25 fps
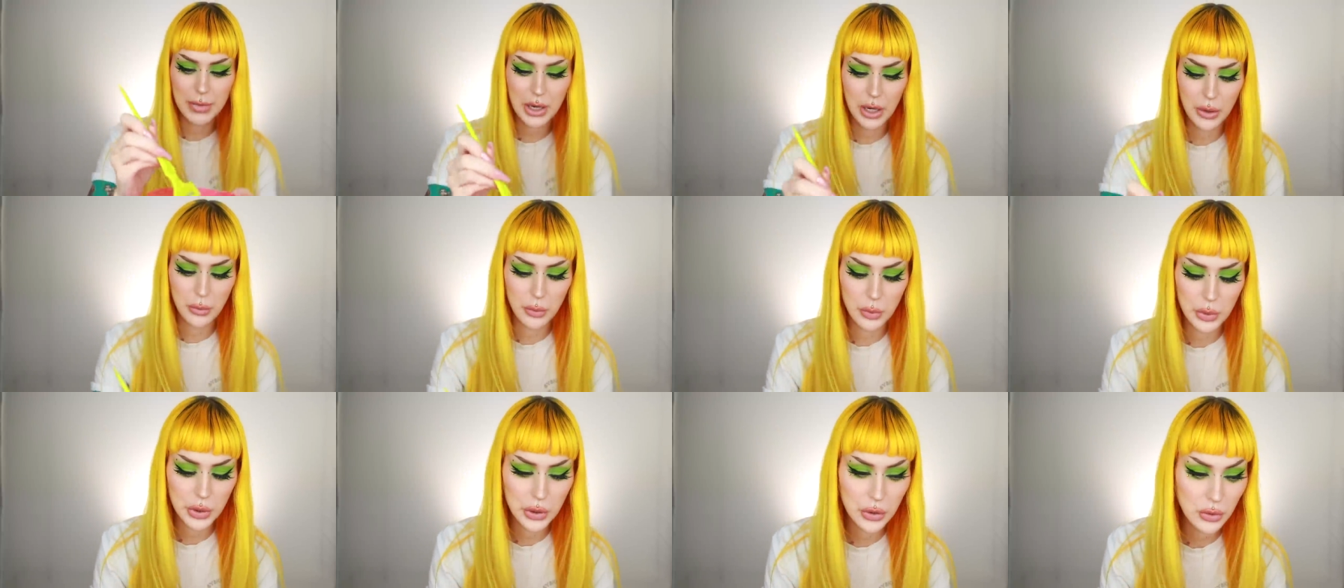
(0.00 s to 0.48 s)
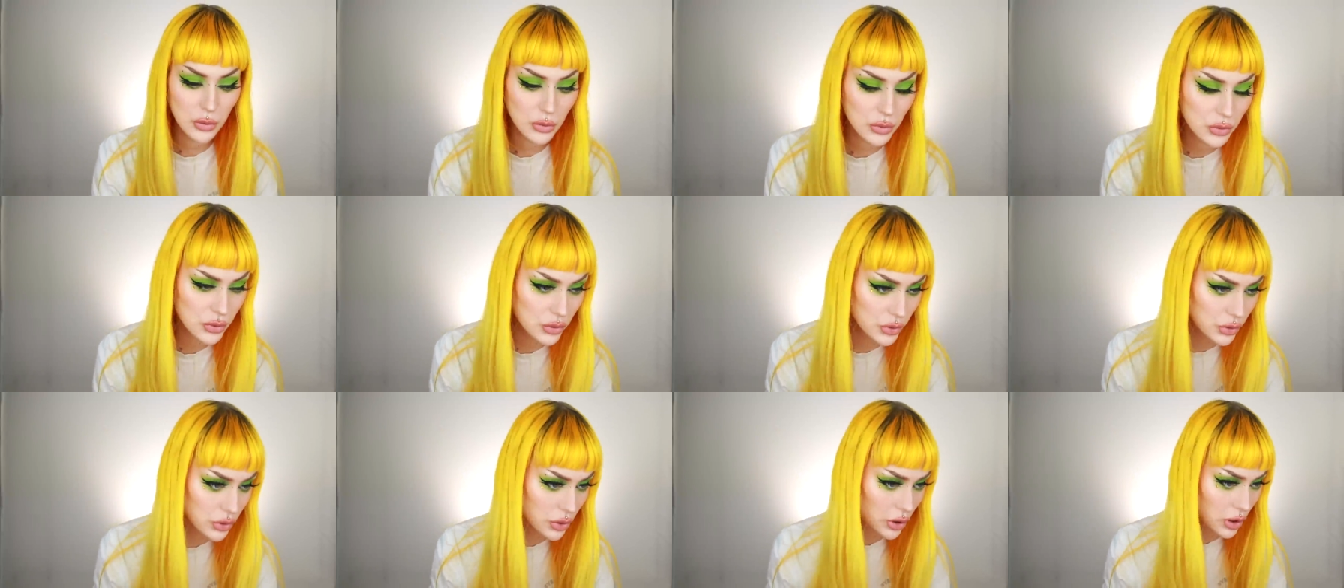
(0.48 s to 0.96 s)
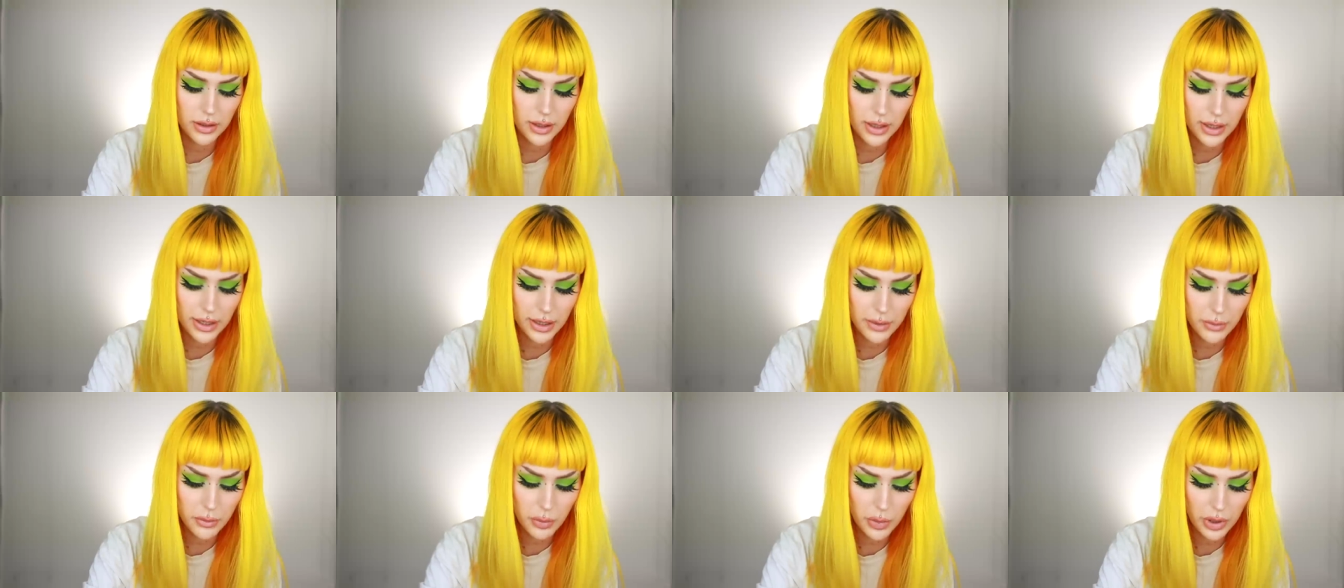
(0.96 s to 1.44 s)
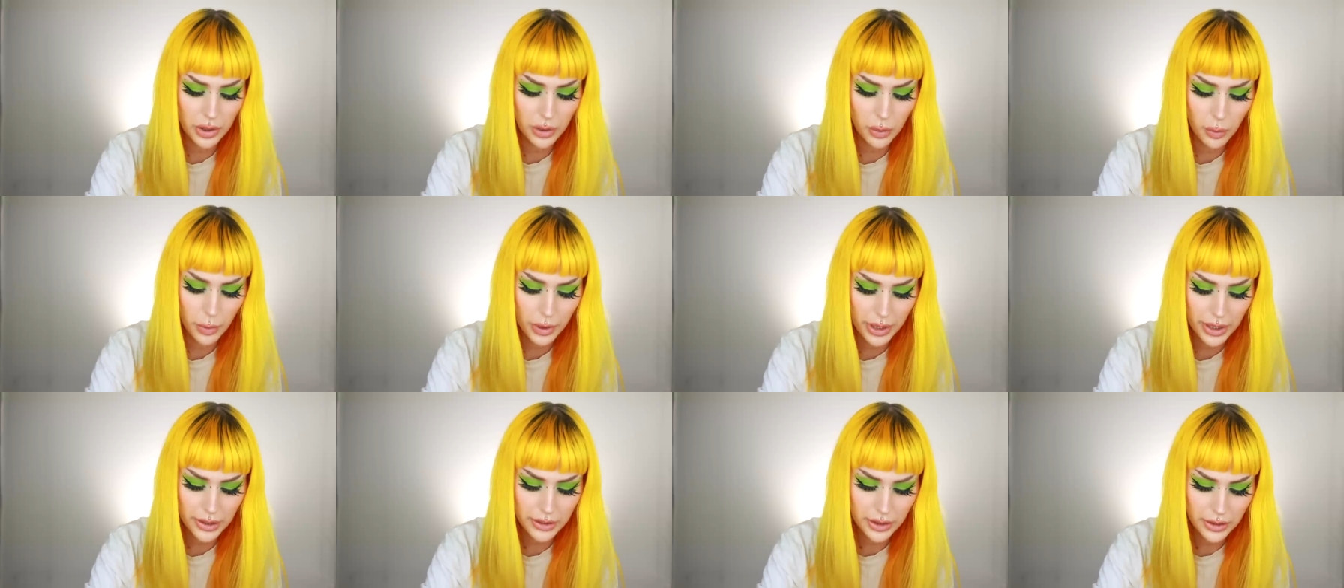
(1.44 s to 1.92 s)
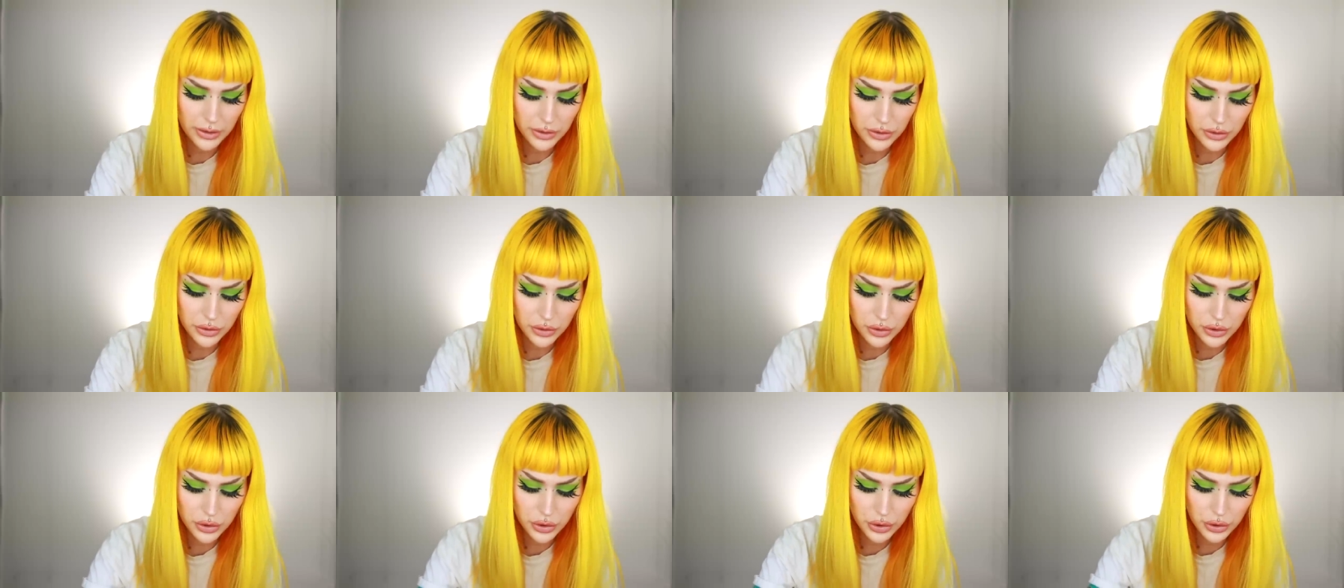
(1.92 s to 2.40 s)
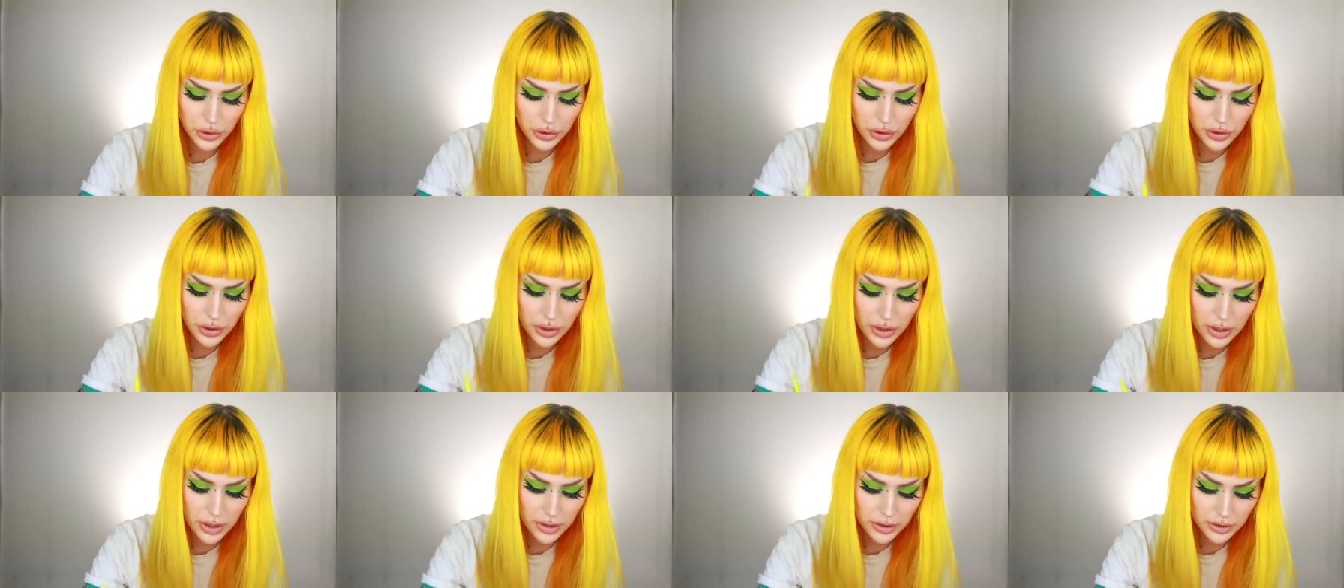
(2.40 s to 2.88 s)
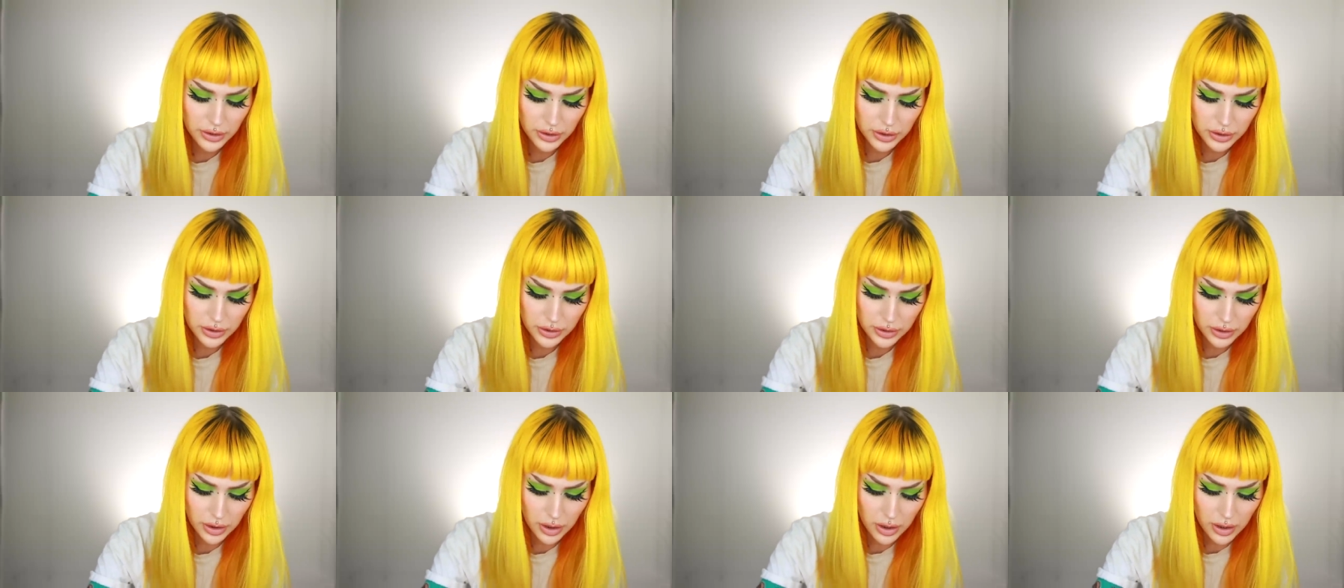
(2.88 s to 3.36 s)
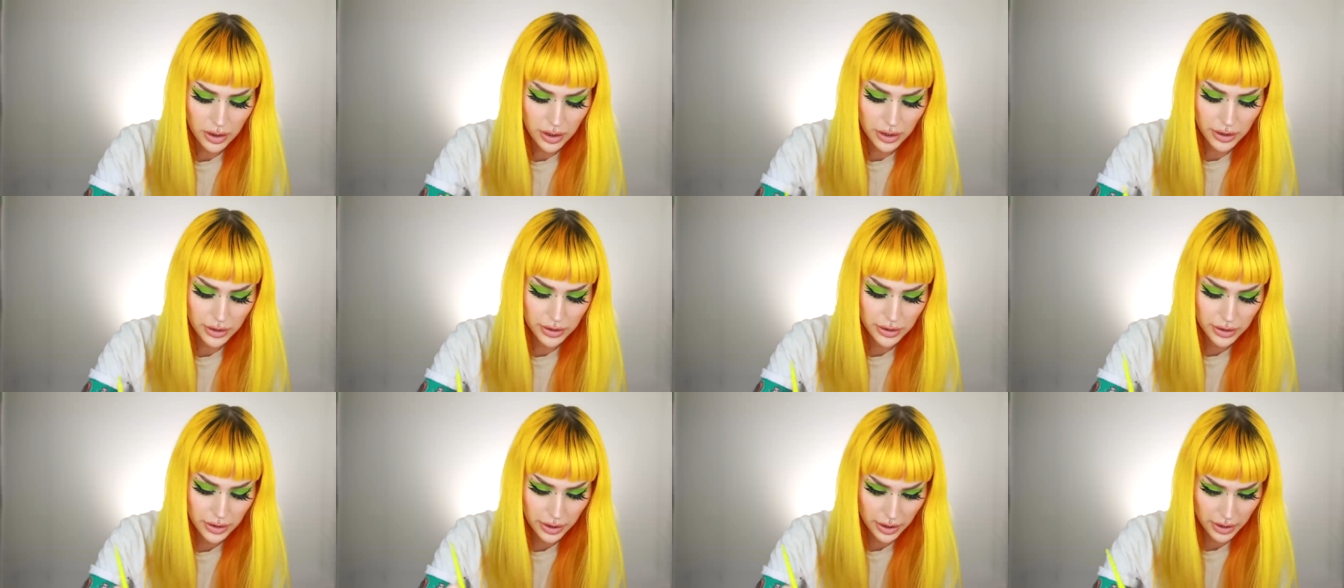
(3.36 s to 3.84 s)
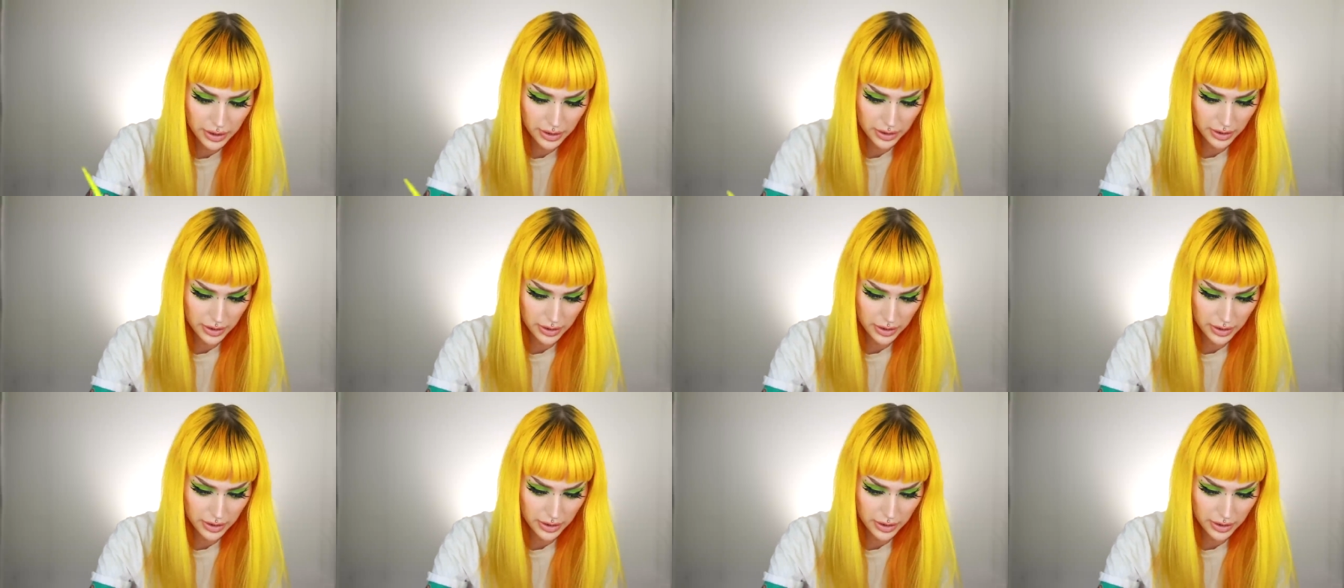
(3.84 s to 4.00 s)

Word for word: my roots. I'm well aware that you should not start